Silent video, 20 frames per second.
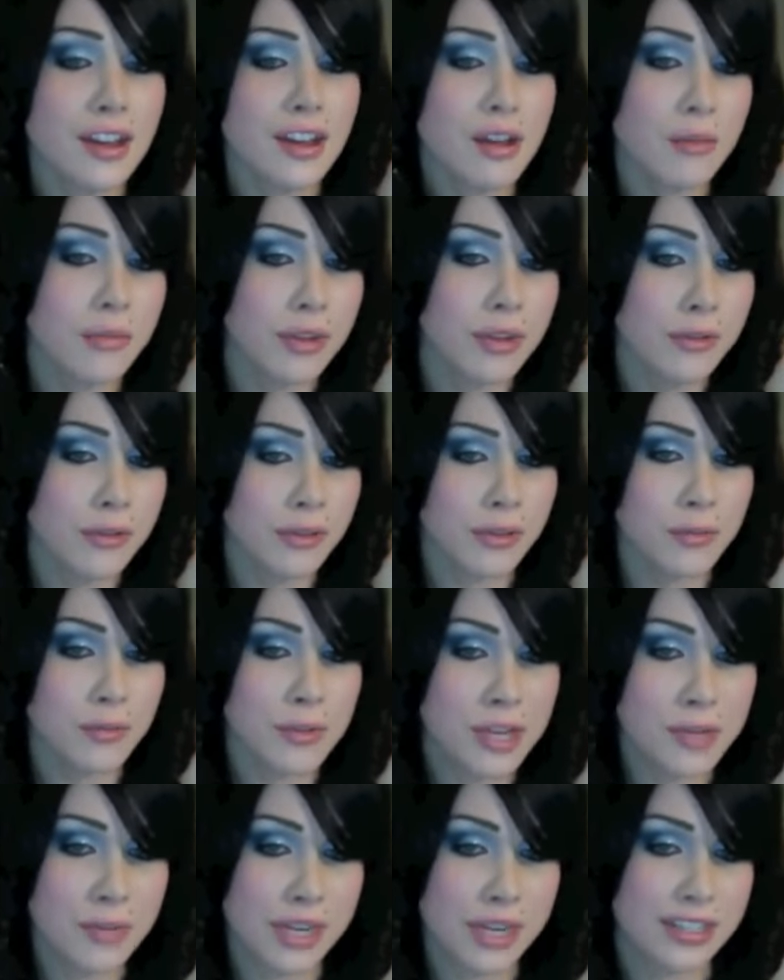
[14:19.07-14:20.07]
come live with
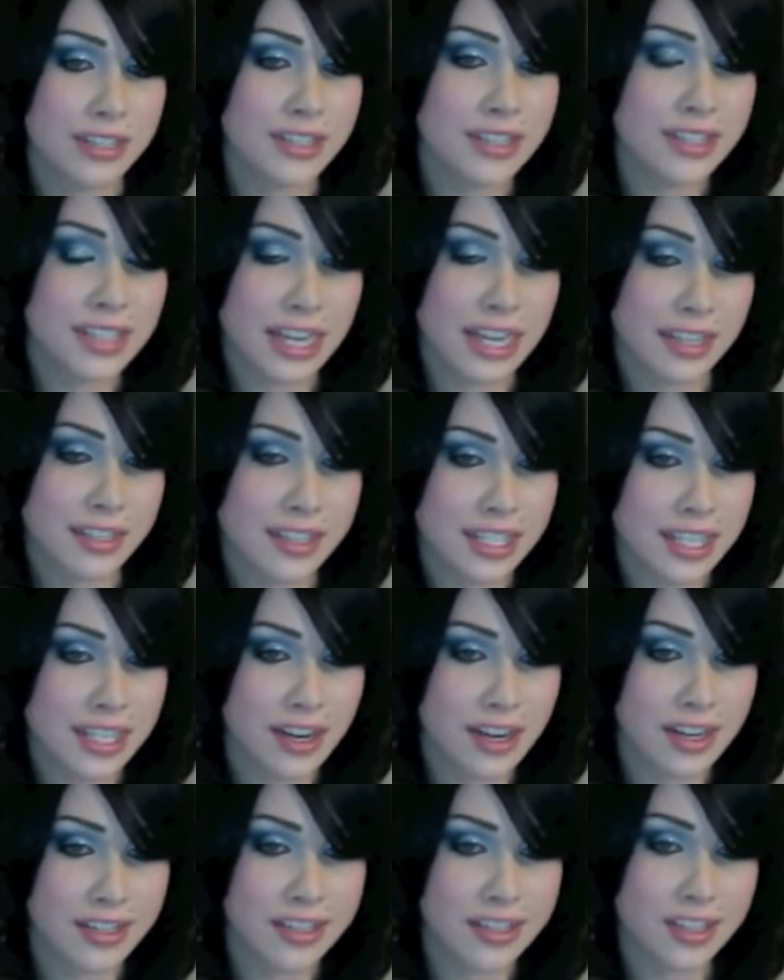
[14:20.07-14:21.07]
me in my sexy,
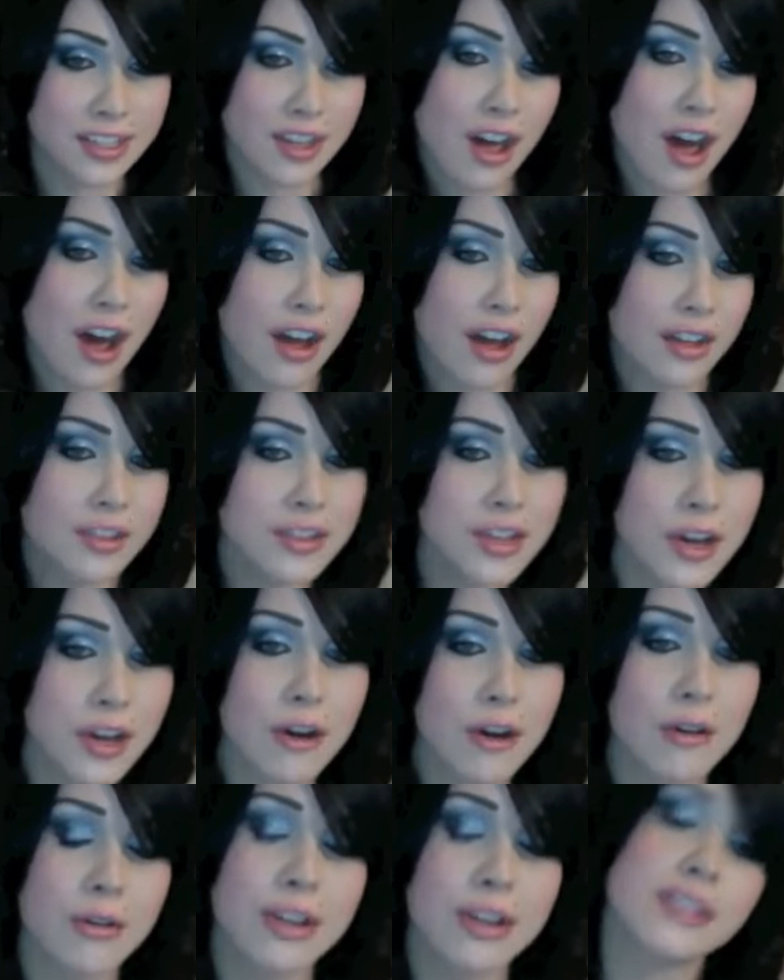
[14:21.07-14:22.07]
nice
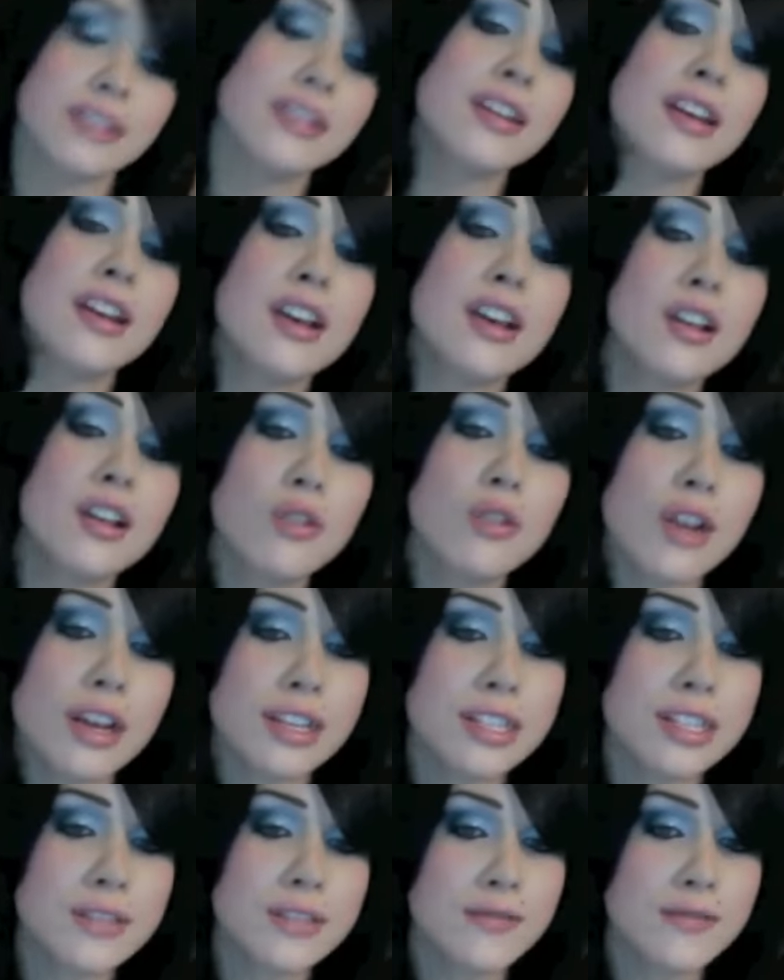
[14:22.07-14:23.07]
condo in
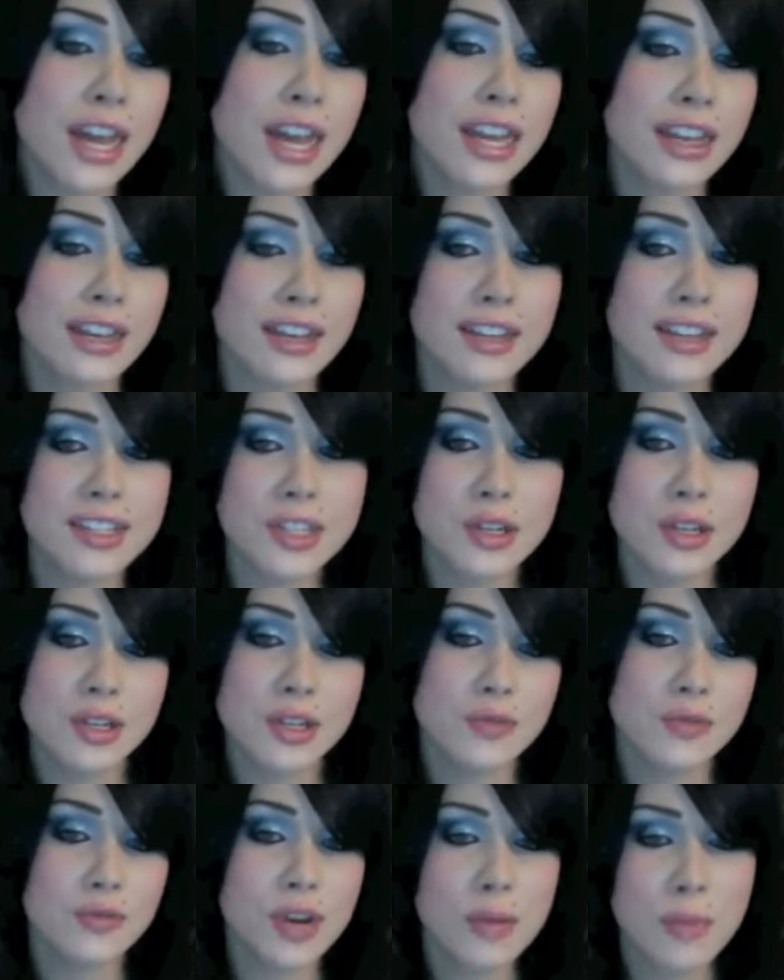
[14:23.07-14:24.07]
Las Vegas, and
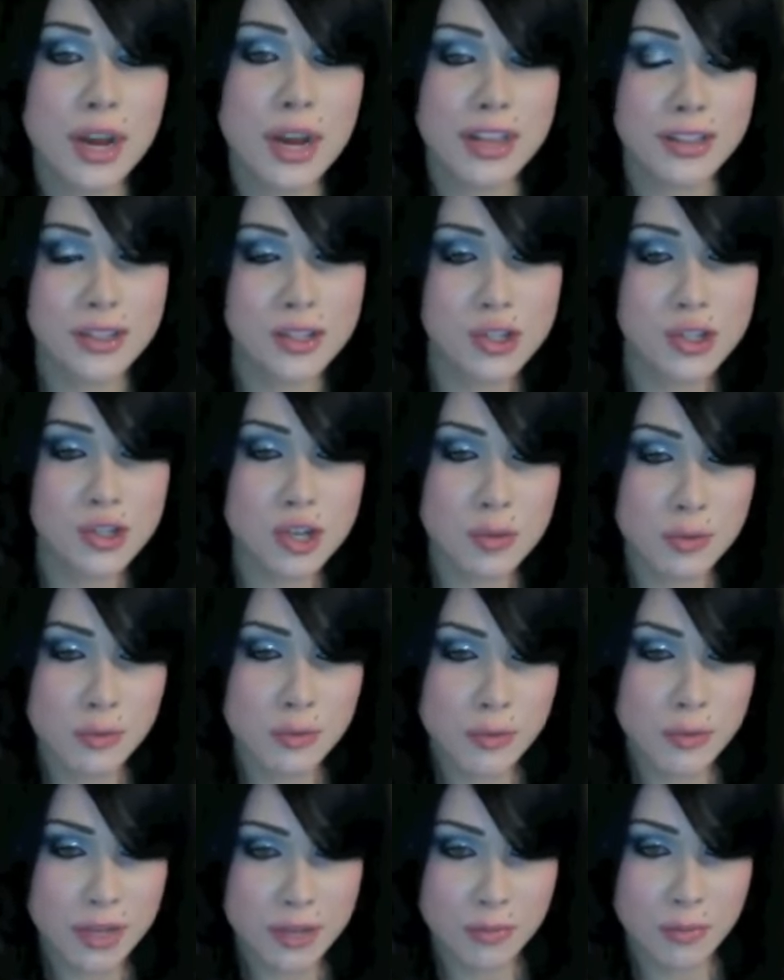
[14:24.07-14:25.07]
it's right by the strip, and
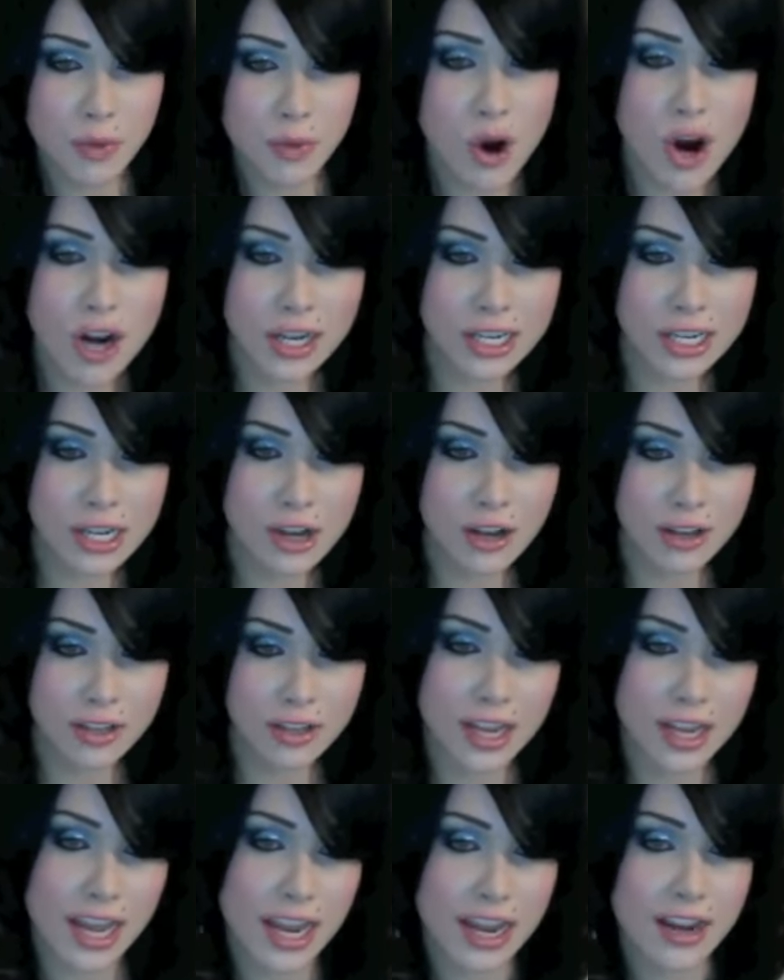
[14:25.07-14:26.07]
we can party all
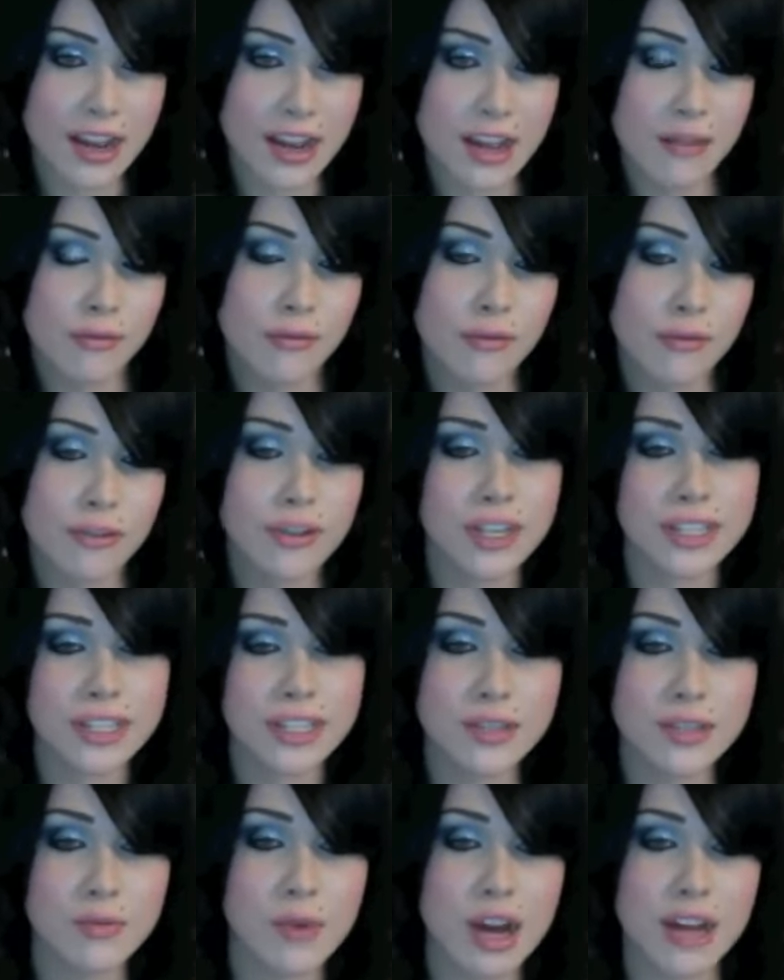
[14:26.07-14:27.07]
night and have
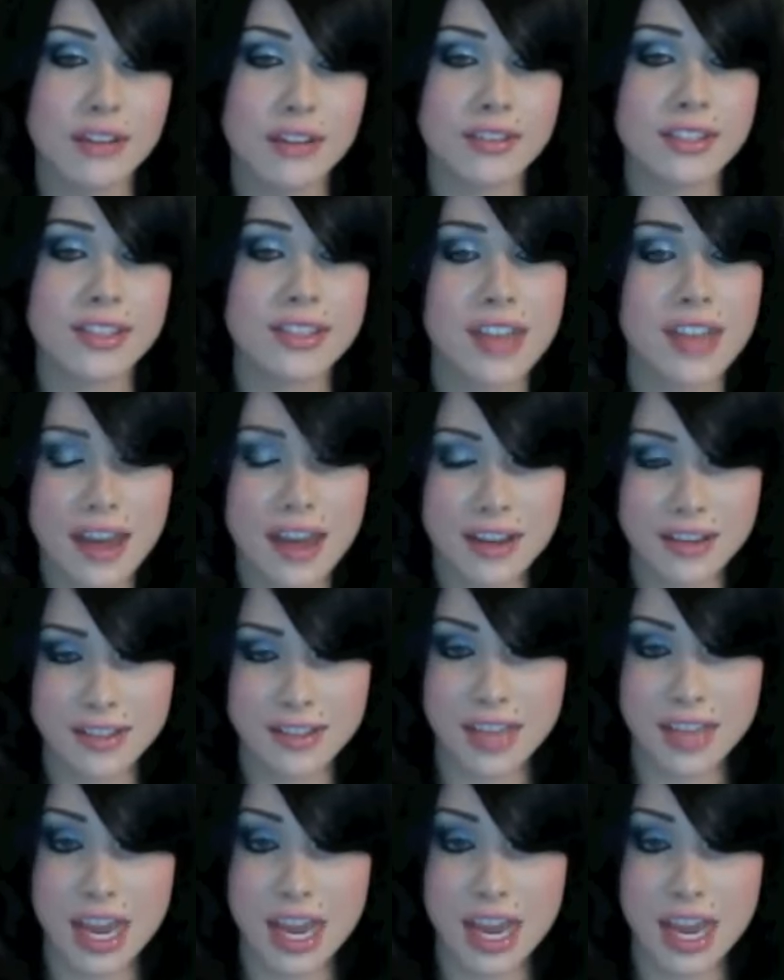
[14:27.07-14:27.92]
crazy, wild sex.